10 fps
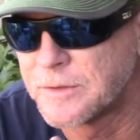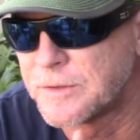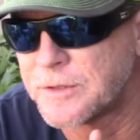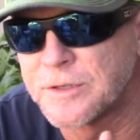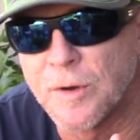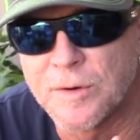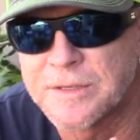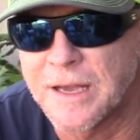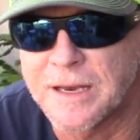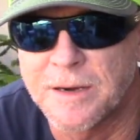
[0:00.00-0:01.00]
So
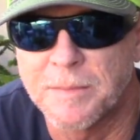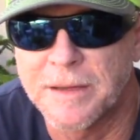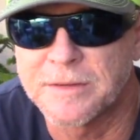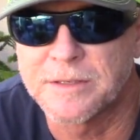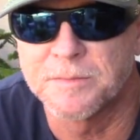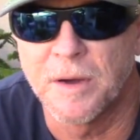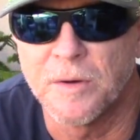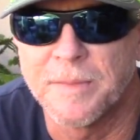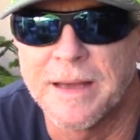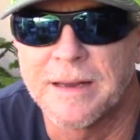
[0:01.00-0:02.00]
excited about this
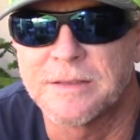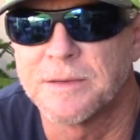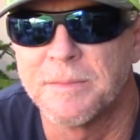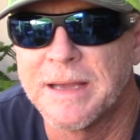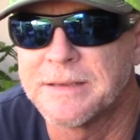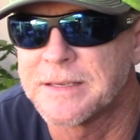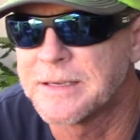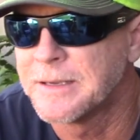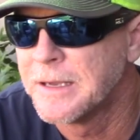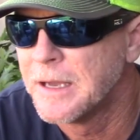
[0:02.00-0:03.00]
boat, man. It's
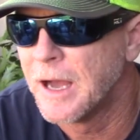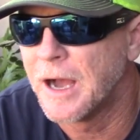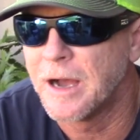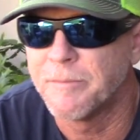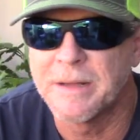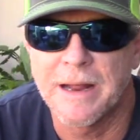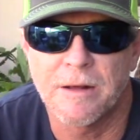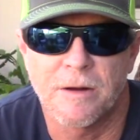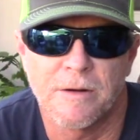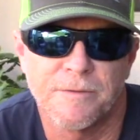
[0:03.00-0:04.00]
amazing. Been
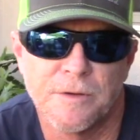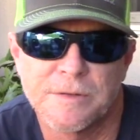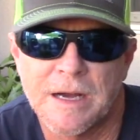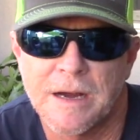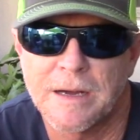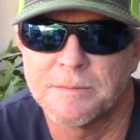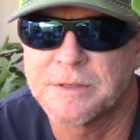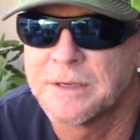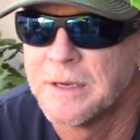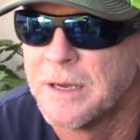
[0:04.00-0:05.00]
out on it a few
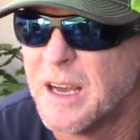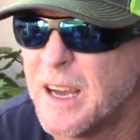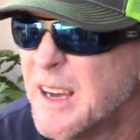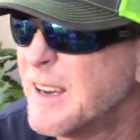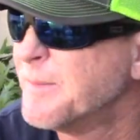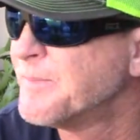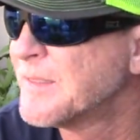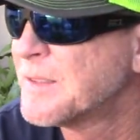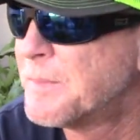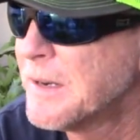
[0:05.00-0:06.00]
times.
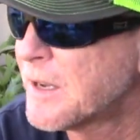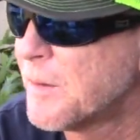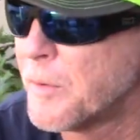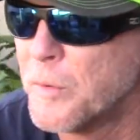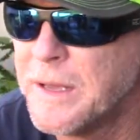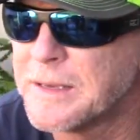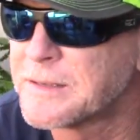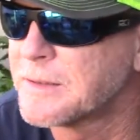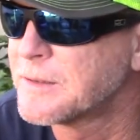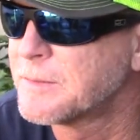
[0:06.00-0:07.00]
It's been a couple weeks
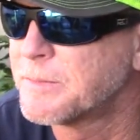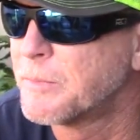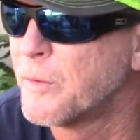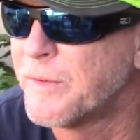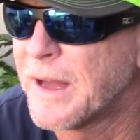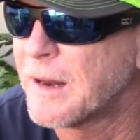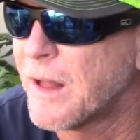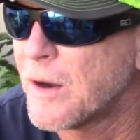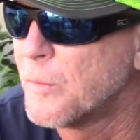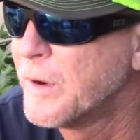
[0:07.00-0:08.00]
since we've had a
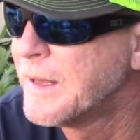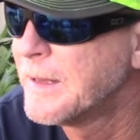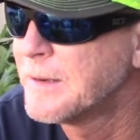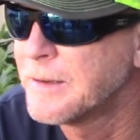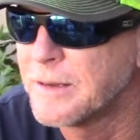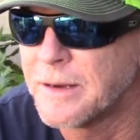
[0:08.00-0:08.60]
lot of wind.